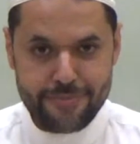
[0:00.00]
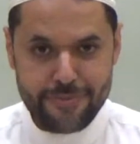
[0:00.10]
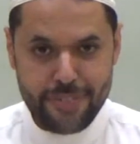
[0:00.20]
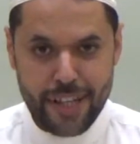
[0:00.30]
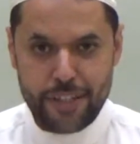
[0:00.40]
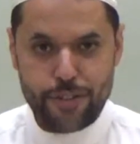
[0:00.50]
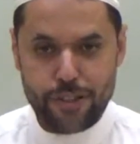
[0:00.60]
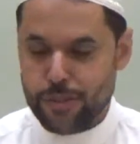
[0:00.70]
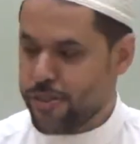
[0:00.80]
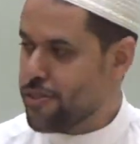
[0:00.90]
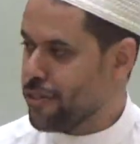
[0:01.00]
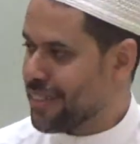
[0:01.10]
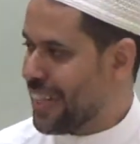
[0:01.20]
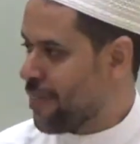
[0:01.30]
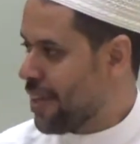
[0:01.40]
like always to
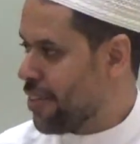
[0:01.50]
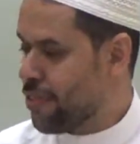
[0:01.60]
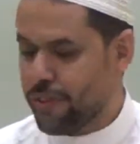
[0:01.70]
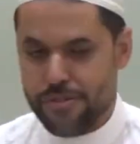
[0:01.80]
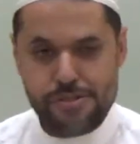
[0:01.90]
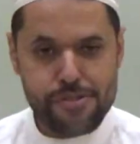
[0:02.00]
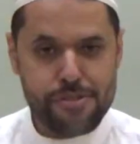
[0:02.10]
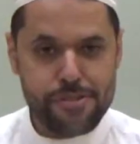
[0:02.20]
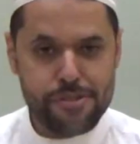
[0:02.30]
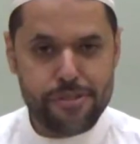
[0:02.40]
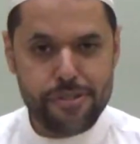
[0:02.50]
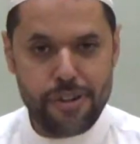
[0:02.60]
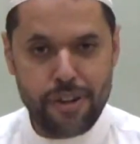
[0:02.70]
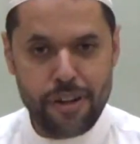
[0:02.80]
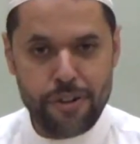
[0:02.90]
look down at those
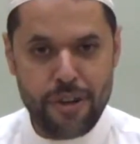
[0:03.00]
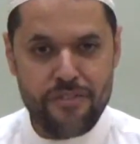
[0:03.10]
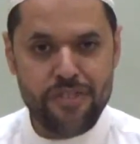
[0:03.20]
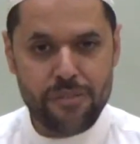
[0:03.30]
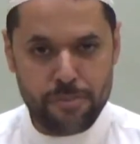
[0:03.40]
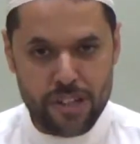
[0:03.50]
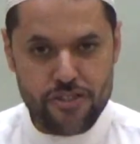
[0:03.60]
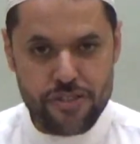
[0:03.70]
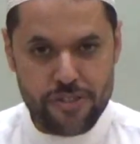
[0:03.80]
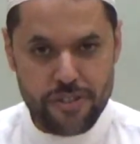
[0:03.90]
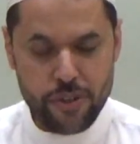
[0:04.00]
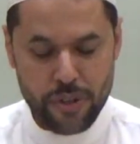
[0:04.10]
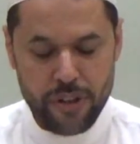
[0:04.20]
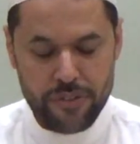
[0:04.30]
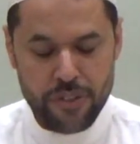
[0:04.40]
who have much,
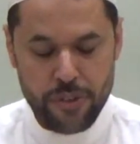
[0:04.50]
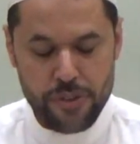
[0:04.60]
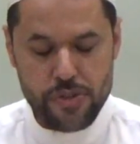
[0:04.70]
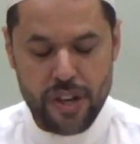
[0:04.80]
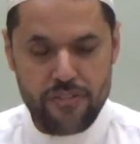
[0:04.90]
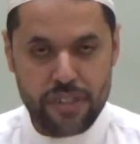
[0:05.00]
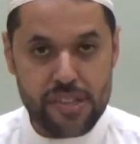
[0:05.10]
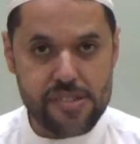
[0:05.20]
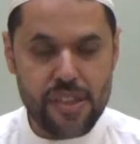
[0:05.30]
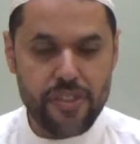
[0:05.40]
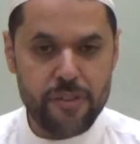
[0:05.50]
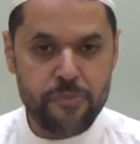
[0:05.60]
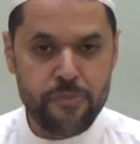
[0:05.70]
or those who have less than them.